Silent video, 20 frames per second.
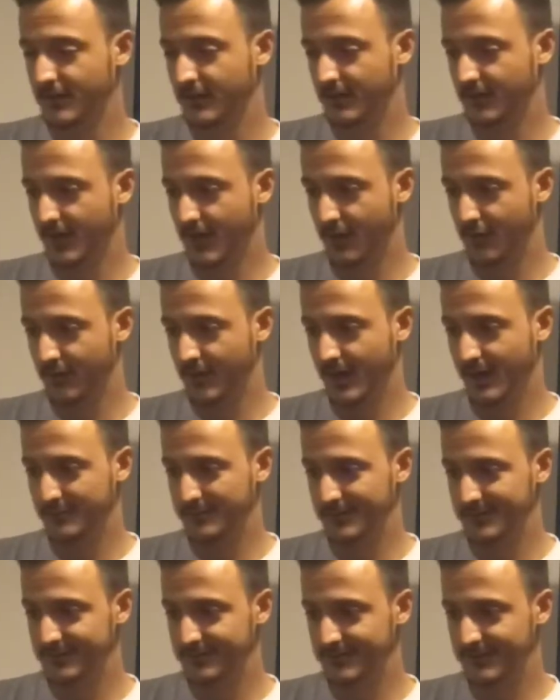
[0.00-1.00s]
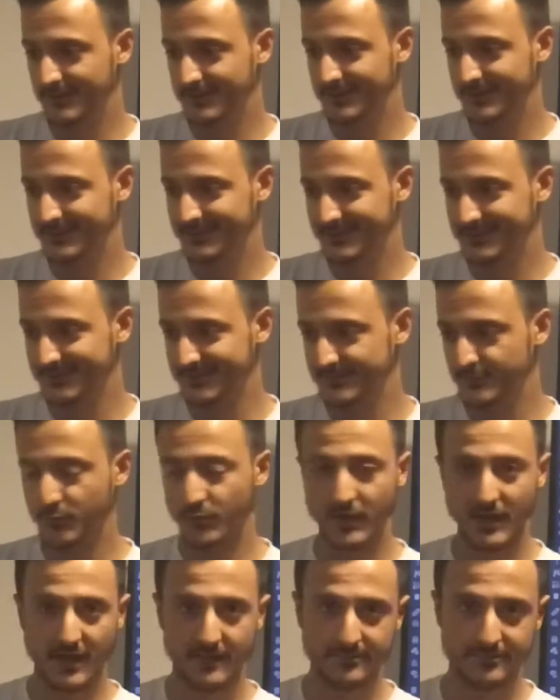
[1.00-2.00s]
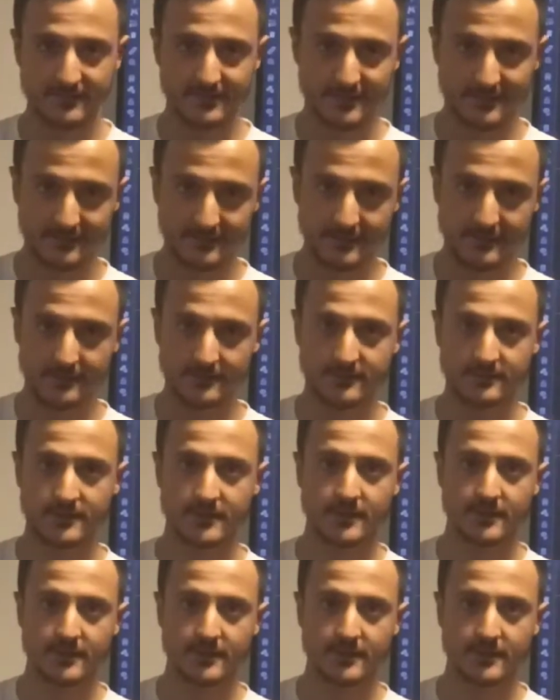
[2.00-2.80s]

Now, I'm not saying that this will happen this year.